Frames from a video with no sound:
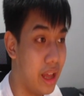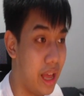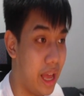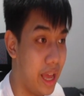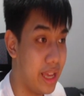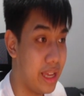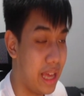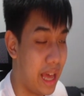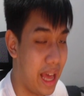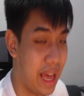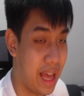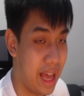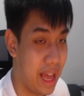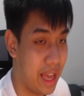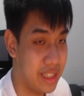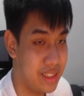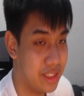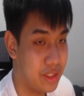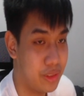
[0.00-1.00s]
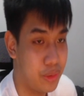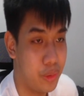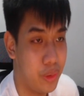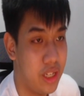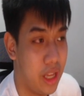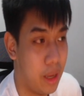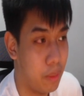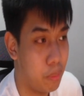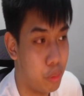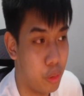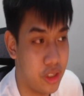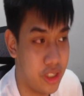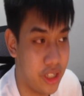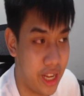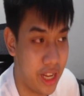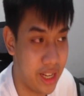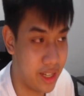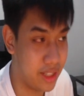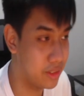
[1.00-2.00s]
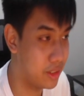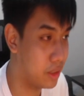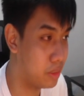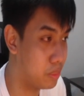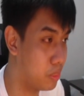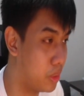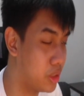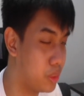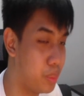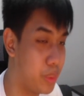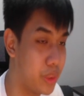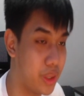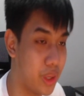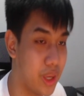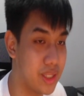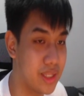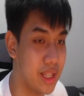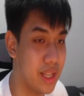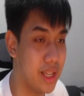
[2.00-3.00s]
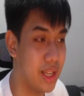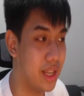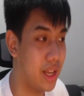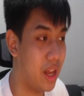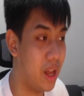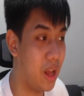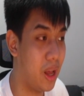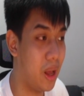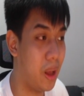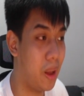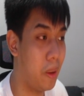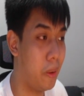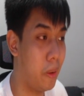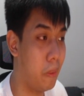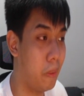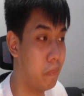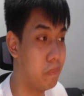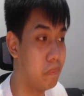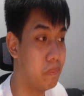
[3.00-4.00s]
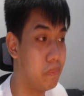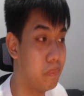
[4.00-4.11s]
I just really appreciate it that much because um,